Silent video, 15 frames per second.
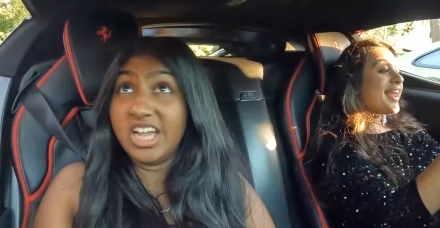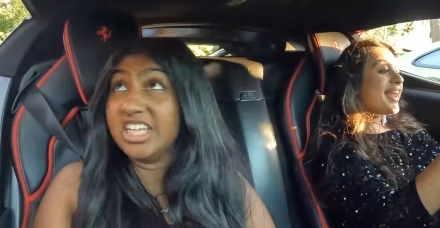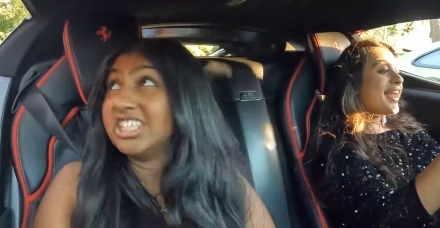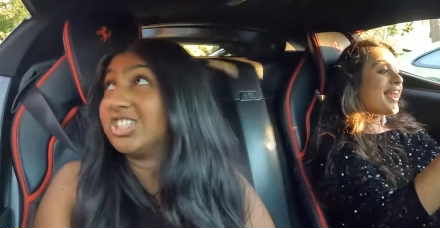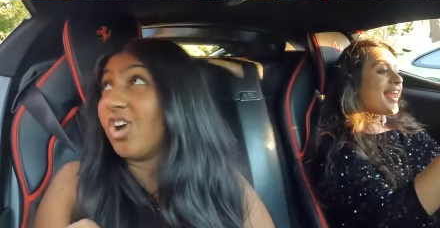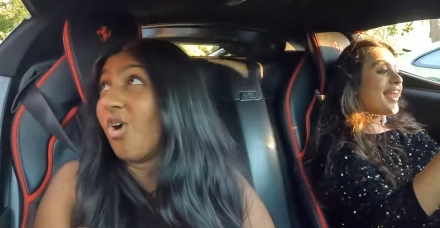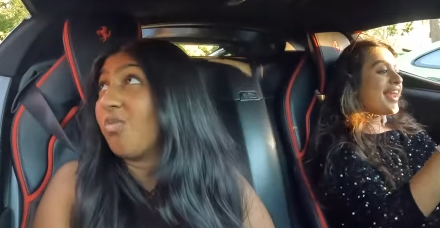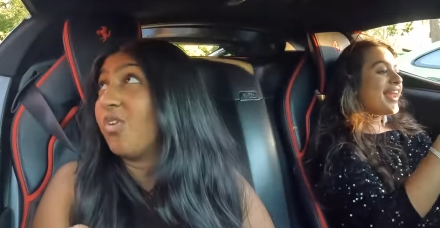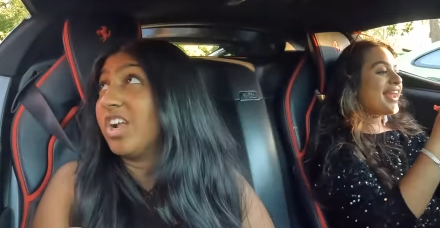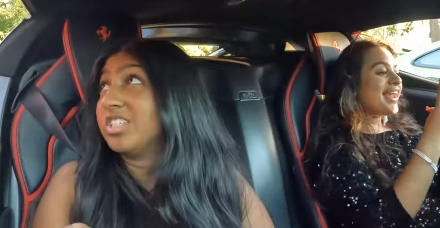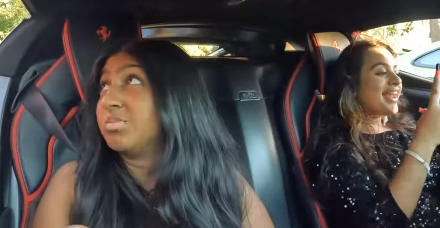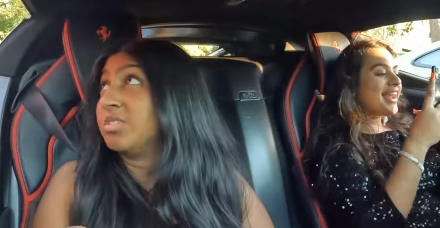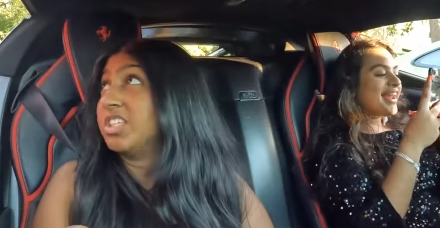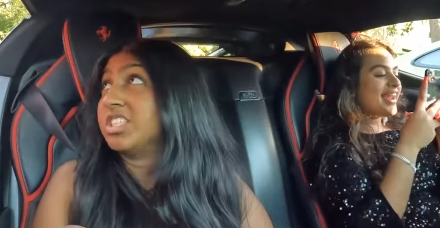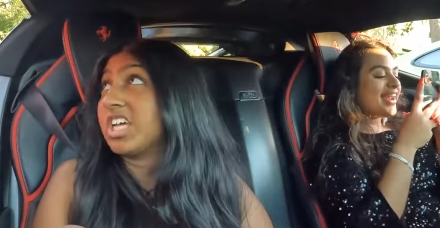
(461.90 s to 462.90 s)
Speaker 1: It's so
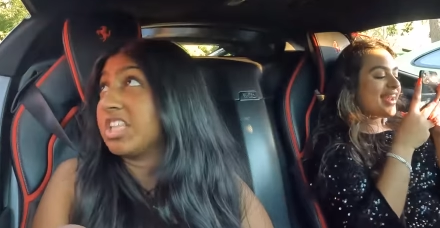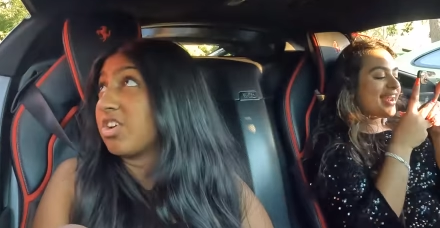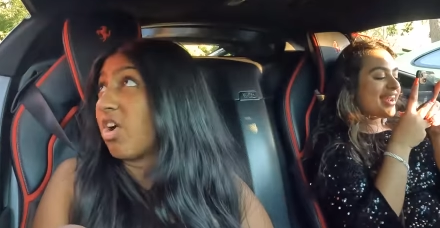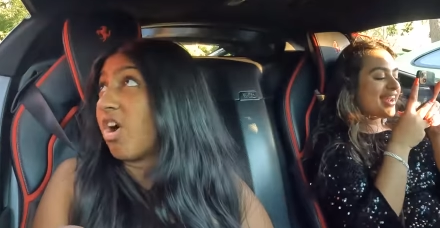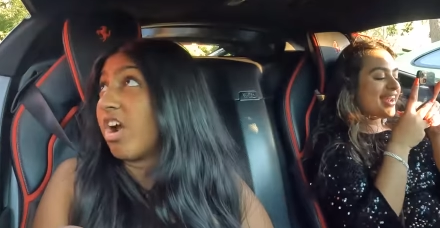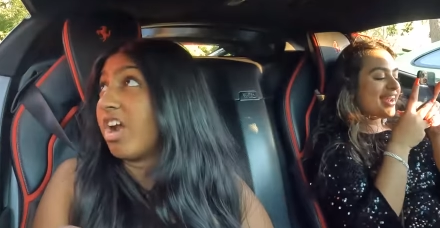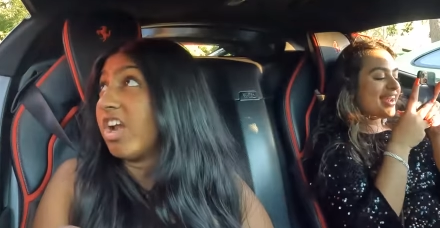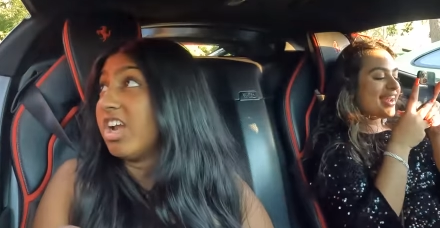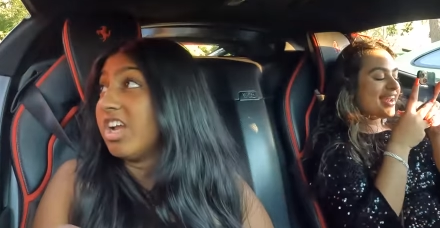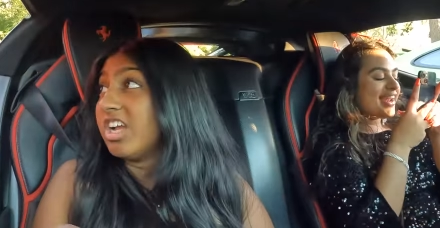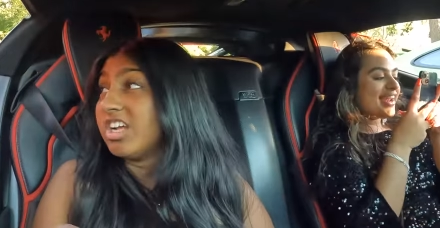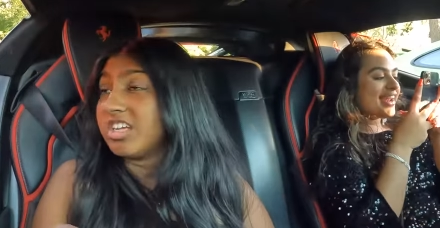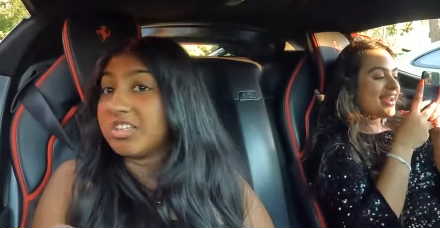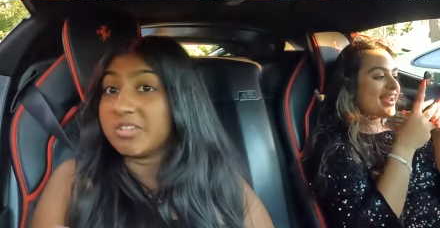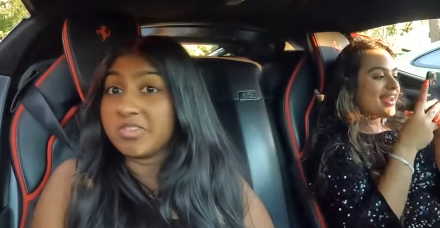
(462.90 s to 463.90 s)
fun to be inside the car.
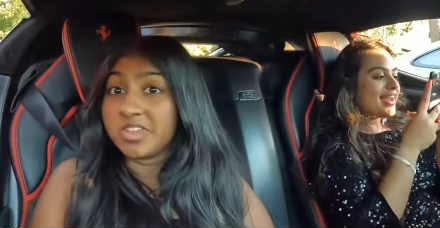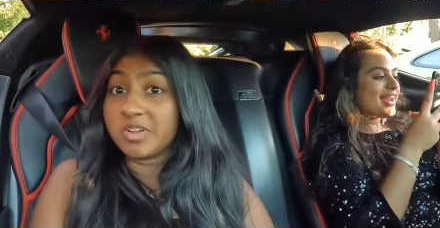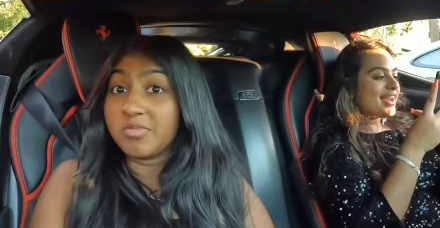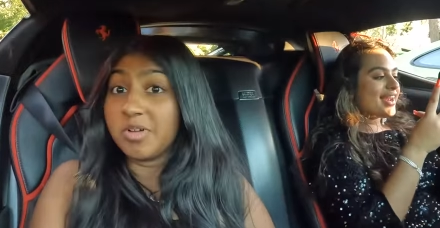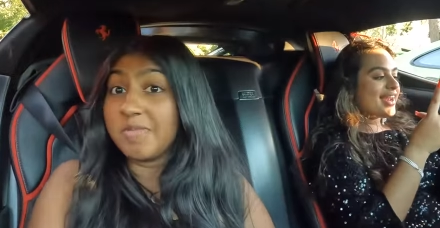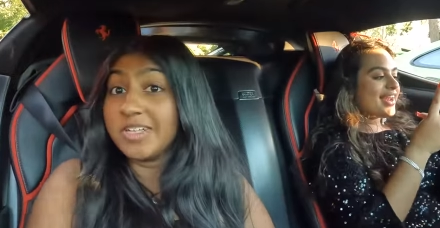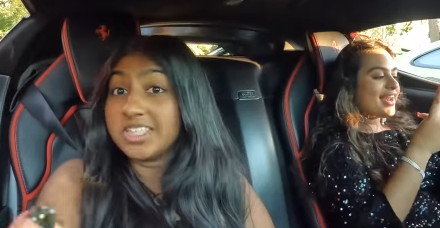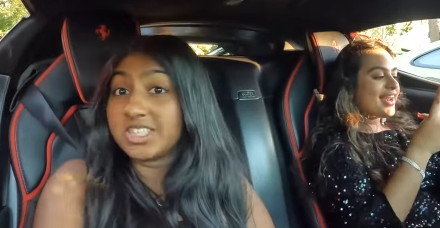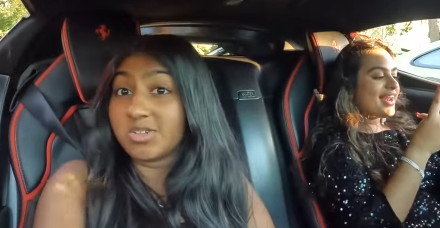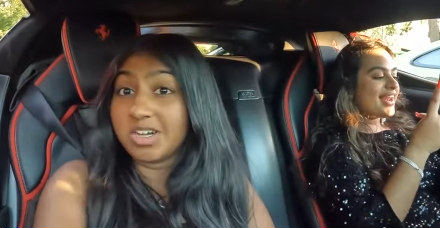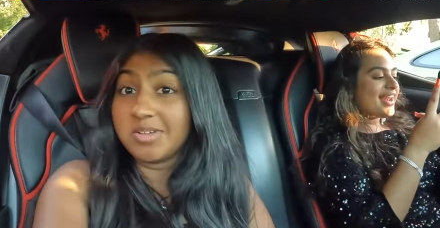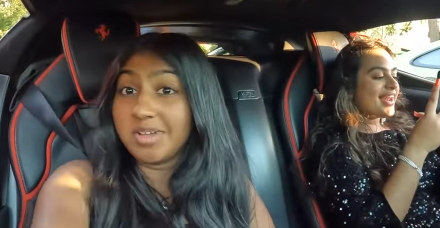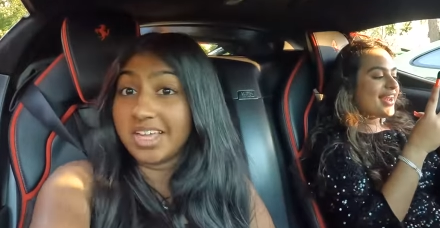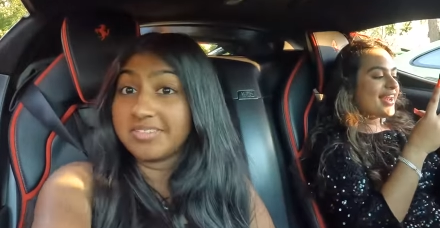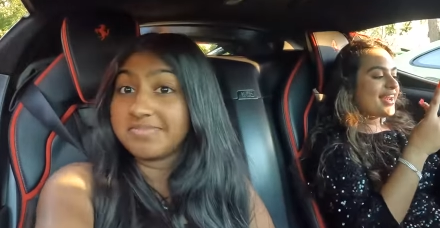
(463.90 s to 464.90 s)
We've been
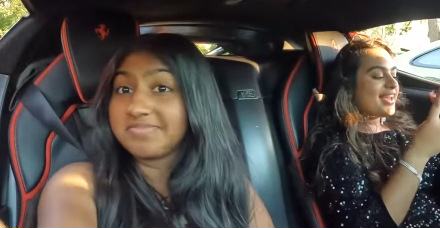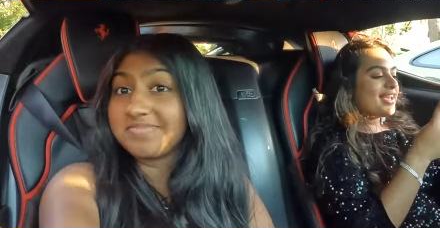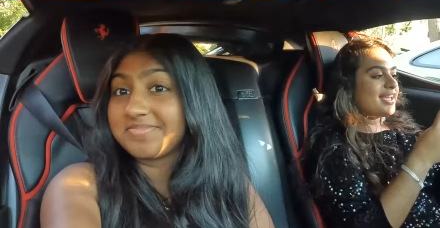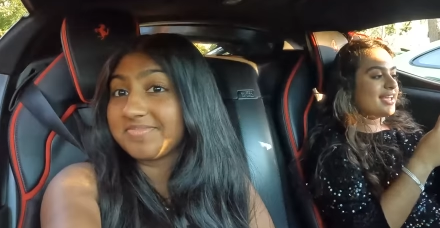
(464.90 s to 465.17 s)
screaming.